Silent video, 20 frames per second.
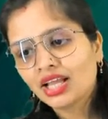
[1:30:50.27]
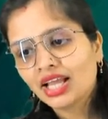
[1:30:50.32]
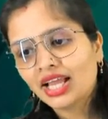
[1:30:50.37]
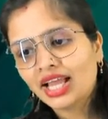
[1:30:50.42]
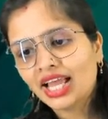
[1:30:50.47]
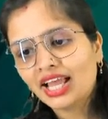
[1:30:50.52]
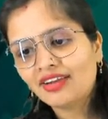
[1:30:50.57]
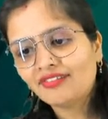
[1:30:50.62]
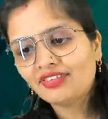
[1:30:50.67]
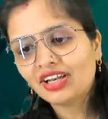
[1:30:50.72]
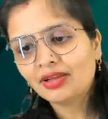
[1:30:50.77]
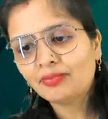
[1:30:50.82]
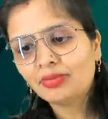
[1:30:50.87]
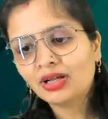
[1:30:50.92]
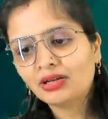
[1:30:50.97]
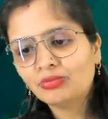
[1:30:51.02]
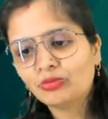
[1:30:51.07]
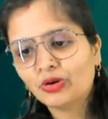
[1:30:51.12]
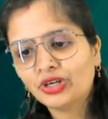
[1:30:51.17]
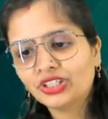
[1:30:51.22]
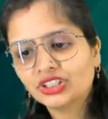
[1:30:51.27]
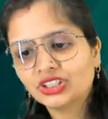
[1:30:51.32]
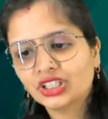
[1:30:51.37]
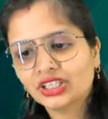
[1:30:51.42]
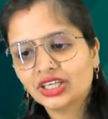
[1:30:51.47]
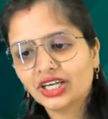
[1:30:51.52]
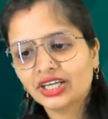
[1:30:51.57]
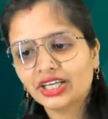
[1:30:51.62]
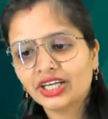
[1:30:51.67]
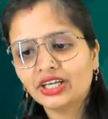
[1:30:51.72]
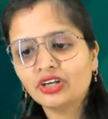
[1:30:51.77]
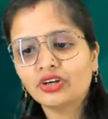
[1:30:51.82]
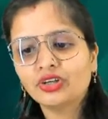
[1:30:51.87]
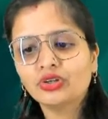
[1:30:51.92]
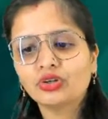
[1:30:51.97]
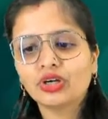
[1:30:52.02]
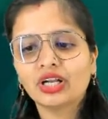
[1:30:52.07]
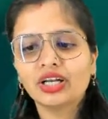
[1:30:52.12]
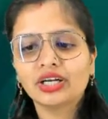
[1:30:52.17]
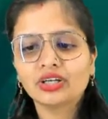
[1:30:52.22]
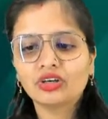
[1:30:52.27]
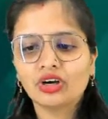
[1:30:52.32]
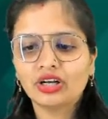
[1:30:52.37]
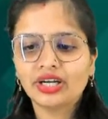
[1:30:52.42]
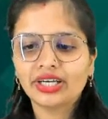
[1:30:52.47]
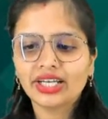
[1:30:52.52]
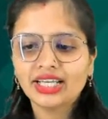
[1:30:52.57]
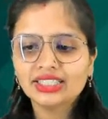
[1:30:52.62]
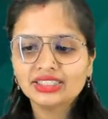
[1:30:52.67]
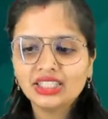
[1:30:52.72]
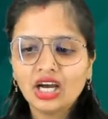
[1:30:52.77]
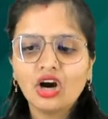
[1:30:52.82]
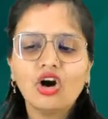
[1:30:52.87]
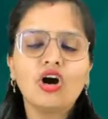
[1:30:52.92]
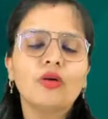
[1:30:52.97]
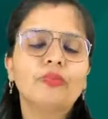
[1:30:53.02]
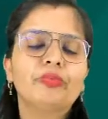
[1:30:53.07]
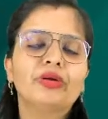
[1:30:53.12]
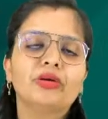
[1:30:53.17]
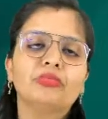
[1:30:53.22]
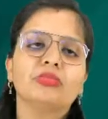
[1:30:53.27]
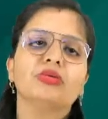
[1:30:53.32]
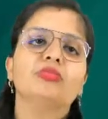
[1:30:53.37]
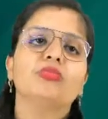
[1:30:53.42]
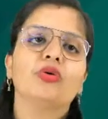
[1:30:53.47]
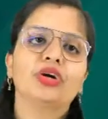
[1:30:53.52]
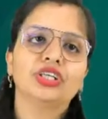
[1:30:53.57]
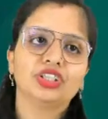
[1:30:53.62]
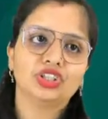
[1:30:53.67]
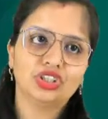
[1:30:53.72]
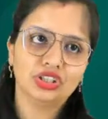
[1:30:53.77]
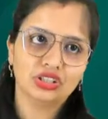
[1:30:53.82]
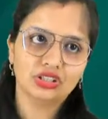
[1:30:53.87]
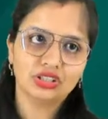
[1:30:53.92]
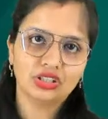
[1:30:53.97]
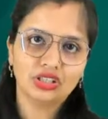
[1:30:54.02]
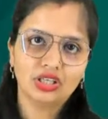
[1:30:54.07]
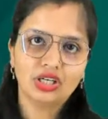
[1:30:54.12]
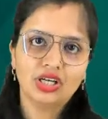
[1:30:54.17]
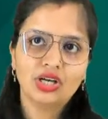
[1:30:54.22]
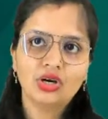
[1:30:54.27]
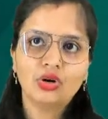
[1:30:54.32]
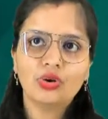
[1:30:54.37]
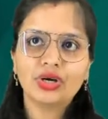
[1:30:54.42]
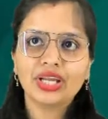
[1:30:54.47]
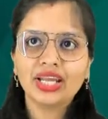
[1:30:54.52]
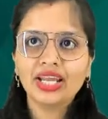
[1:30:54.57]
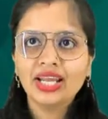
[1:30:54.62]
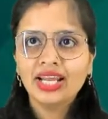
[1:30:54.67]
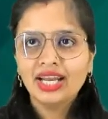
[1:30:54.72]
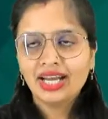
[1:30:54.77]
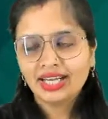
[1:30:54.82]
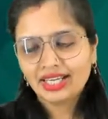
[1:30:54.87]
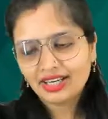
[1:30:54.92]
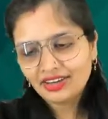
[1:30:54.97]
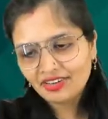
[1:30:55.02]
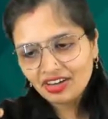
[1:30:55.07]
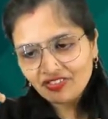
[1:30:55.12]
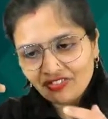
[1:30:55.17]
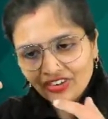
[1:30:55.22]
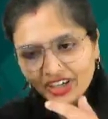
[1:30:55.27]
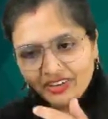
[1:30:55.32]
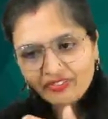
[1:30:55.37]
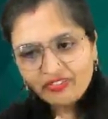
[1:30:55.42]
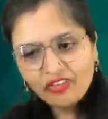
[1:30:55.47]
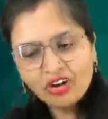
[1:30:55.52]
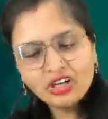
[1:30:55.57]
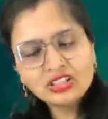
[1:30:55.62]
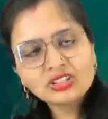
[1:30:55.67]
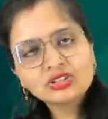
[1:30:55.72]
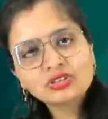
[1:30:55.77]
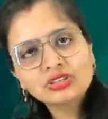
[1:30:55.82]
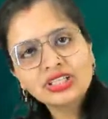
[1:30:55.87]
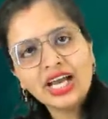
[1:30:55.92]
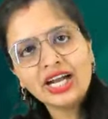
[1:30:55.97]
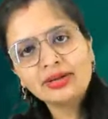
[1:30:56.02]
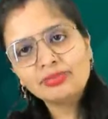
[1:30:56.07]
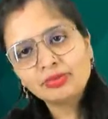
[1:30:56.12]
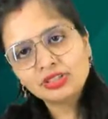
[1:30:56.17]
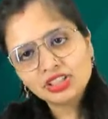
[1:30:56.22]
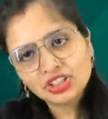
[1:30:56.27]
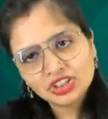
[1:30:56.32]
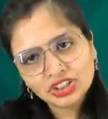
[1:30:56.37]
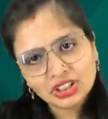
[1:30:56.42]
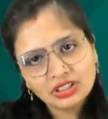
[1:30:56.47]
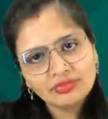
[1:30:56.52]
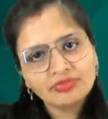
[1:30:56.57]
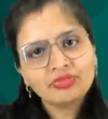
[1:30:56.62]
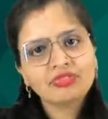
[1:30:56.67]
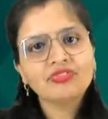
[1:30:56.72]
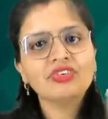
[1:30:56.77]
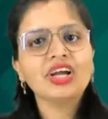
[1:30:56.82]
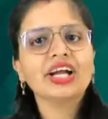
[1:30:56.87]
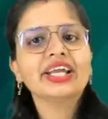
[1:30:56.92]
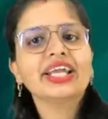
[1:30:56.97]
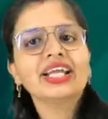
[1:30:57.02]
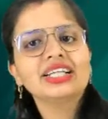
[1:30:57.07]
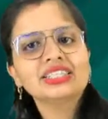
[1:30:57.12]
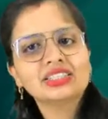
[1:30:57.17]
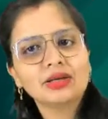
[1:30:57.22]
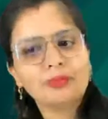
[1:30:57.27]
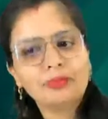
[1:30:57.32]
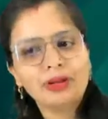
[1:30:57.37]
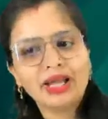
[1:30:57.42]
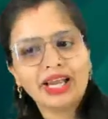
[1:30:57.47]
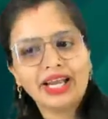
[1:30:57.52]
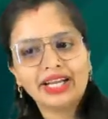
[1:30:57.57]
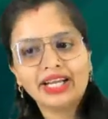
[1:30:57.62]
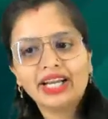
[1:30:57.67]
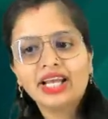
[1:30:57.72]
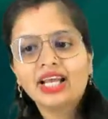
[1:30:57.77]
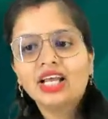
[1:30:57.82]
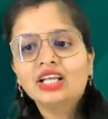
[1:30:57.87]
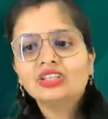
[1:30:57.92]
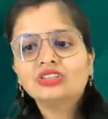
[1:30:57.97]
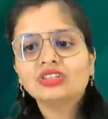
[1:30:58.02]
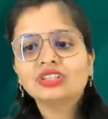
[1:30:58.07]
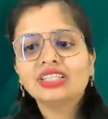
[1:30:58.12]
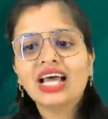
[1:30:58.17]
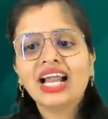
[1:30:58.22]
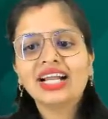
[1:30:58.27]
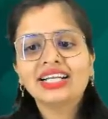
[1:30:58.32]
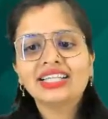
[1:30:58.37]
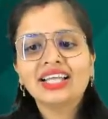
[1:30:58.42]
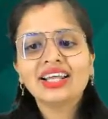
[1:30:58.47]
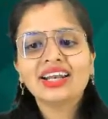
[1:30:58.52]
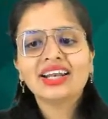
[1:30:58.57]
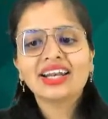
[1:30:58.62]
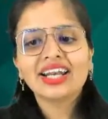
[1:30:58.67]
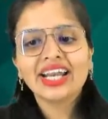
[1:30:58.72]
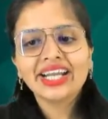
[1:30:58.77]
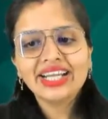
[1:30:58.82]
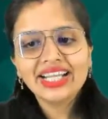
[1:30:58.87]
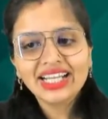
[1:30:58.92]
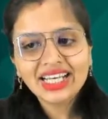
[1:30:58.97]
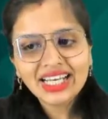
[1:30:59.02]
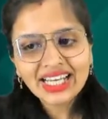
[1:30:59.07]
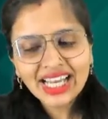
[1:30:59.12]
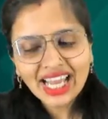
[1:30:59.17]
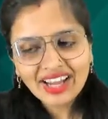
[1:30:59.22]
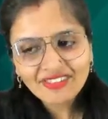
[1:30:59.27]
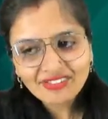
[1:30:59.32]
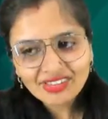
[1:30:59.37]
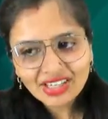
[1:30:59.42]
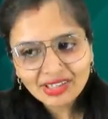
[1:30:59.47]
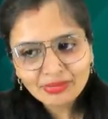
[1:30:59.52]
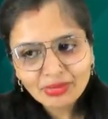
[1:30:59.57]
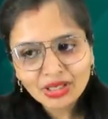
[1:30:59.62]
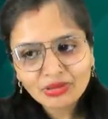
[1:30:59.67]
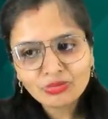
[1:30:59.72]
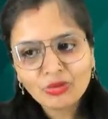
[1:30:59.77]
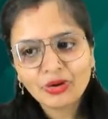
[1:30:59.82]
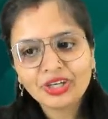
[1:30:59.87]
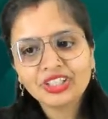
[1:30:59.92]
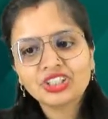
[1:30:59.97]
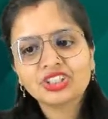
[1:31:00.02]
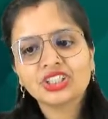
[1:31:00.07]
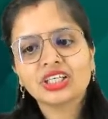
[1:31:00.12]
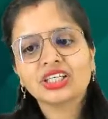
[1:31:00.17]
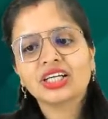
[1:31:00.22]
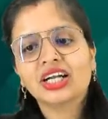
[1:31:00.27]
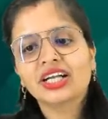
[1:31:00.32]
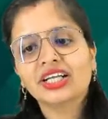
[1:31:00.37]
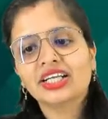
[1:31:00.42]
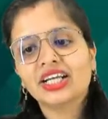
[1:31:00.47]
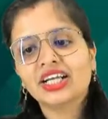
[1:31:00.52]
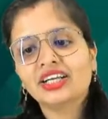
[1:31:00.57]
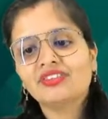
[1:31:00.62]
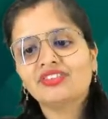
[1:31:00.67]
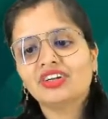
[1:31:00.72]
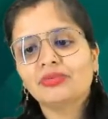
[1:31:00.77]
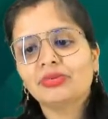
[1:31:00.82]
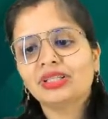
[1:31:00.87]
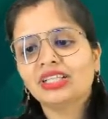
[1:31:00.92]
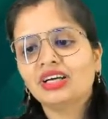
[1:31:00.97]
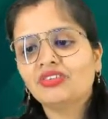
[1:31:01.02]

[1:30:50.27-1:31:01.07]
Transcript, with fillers: available moisture content, or you call it as the optimum moisture. Okay, if it falls to that position, we again supply it. So that the readily available moisture content will be the